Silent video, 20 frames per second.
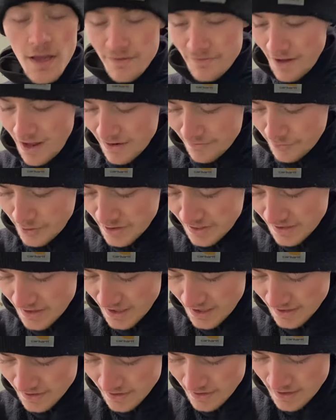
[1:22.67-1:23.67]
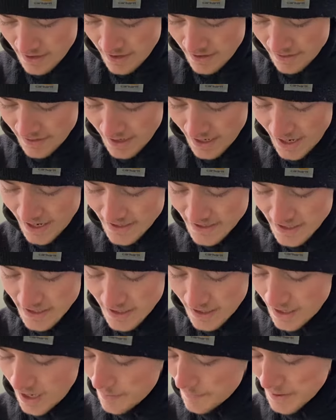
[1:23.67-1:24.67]
of everything that I need.
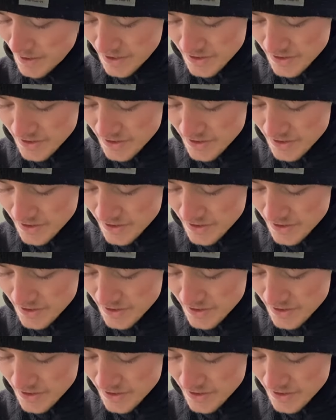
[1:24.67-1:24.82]
I got my